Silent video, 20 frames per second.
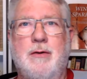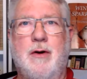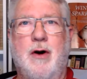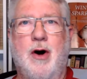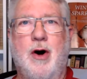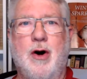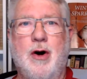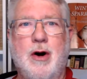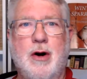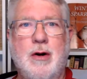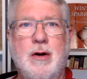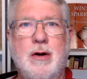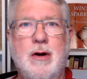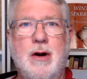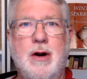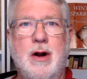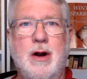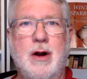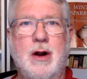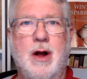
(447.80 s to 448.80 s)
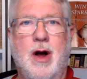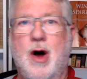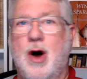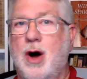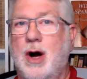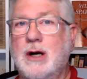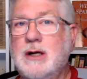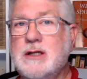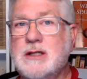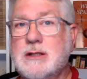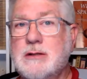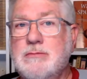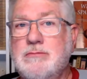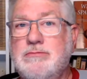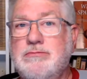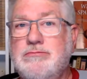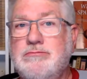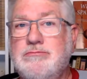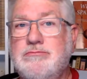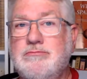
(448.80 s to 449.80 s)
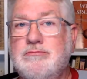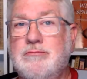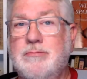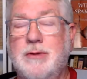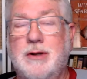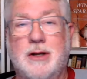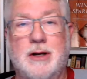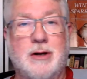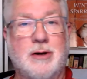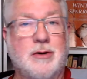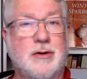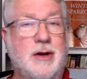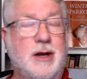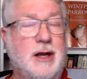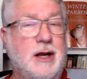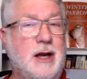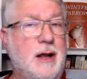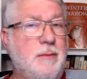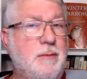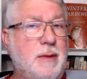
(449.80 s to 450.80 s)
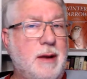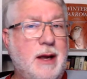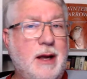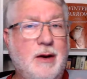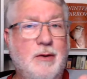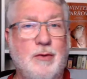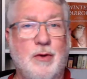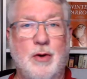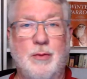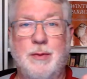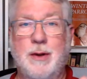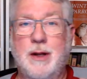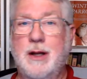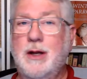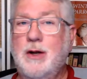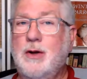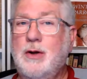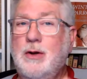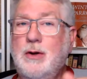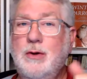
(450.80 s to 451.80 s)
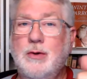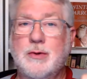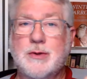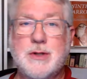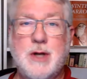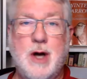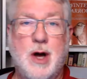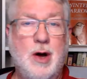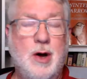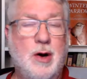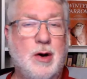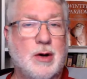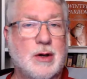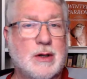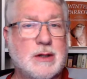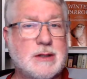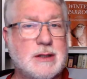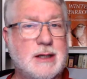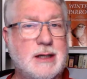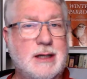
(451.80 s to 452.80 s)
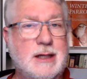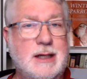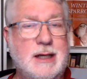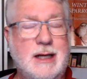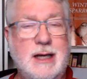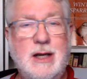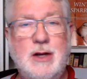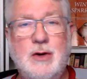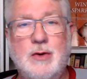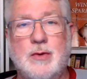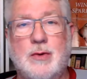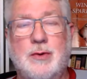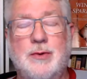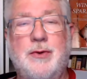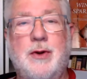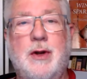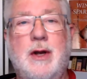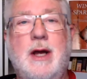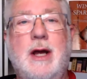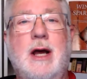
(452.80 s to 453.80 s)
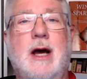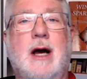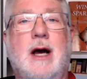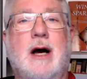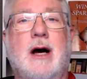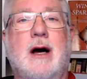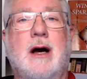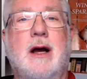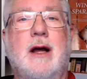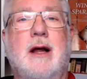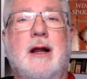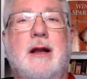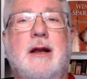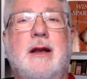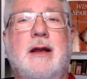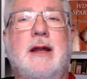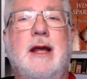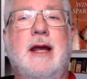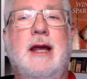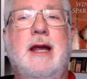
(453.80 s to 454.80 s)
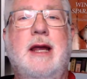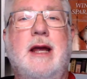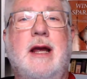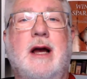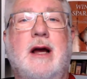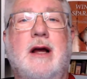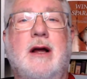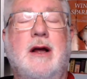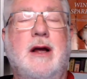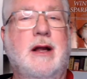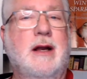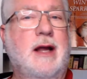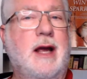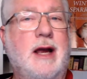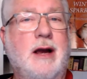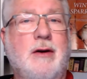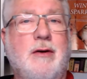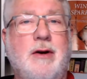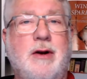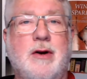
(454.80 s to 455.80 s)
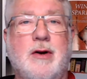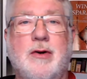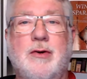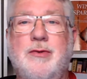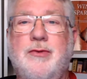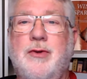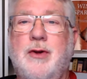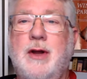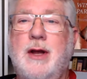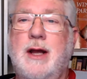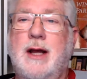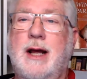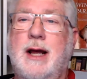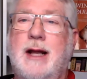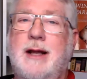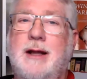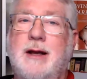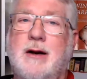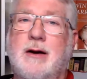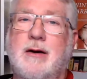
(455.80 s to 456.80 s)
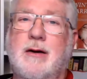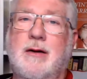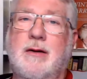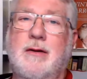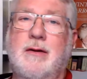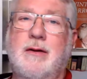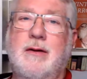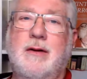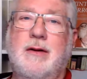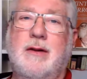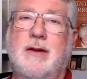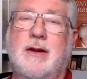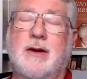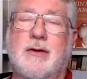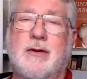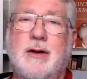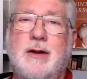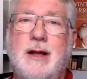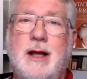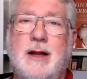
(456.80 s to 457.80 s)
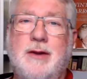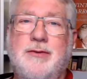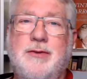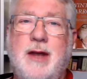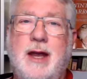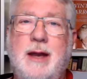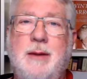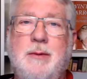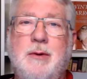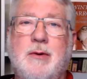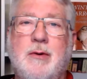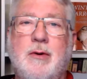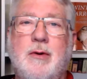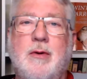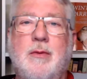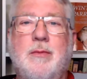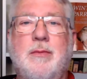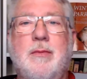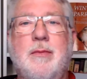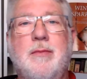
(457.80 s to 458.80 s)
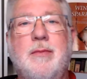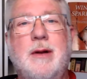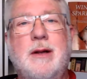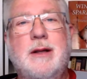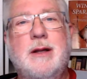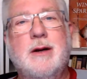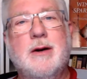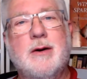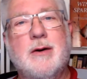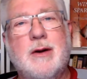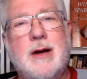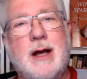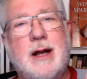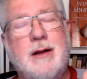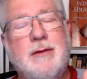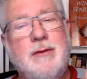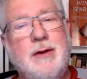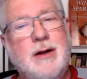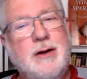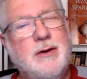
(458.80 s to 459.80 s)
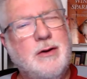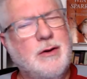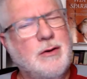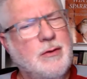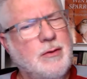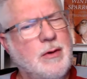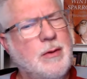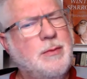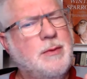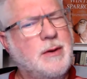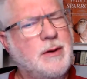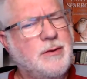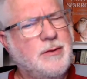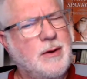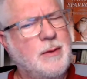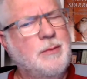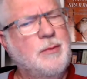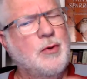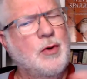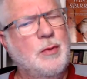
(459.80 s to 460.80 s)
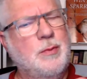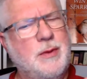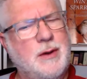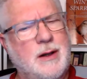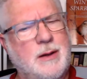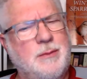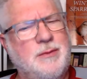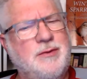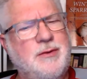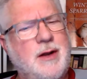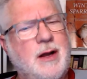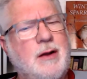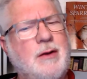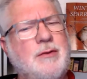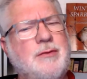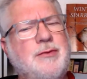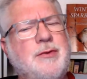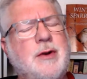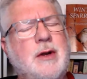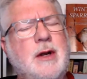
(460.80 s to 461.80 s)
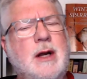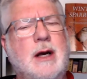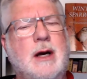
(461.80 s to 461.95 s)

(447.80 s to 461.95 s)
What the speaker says: are hawks. They're in a big group. It includes hawks and eagles, and harriers. They're in that same group, but they're kind of into their group subgroup to themselves